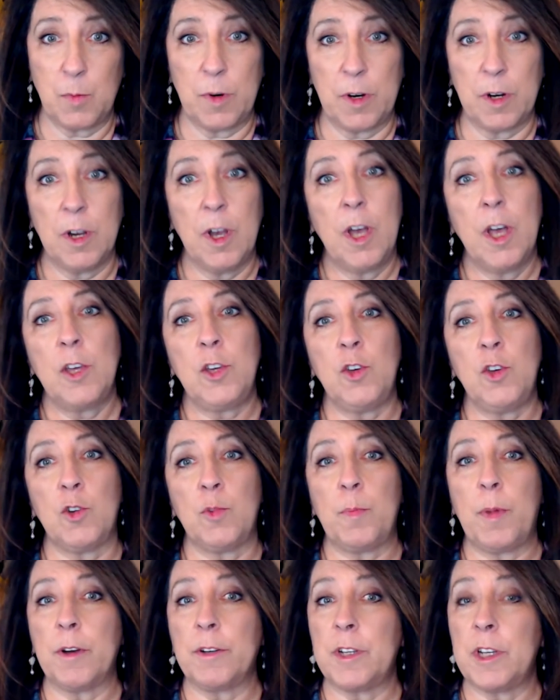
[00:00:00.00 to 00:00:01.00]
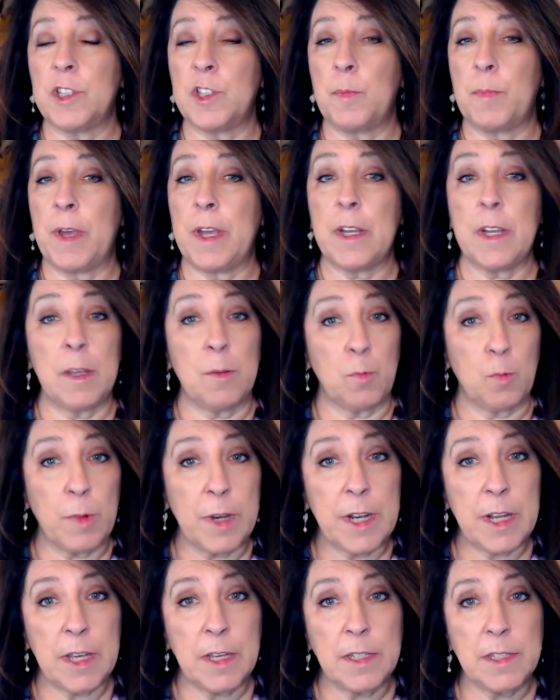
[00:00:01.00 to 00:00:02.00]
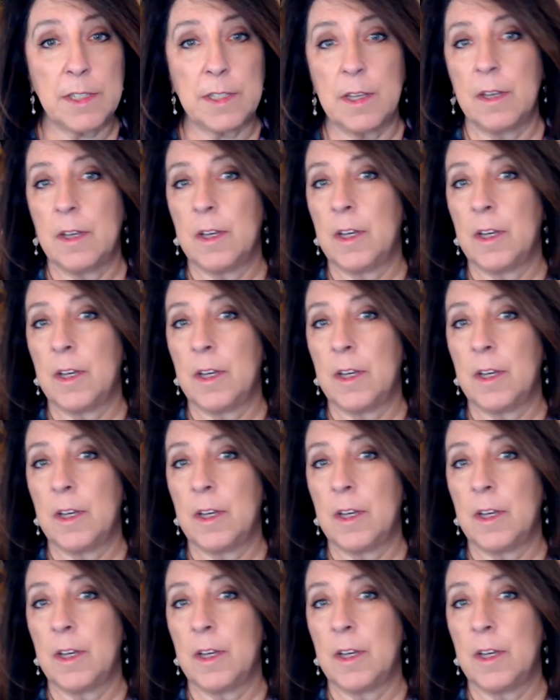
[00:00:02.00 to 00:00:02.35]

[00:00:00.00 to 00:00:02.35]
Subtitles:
where you'll participate in readings,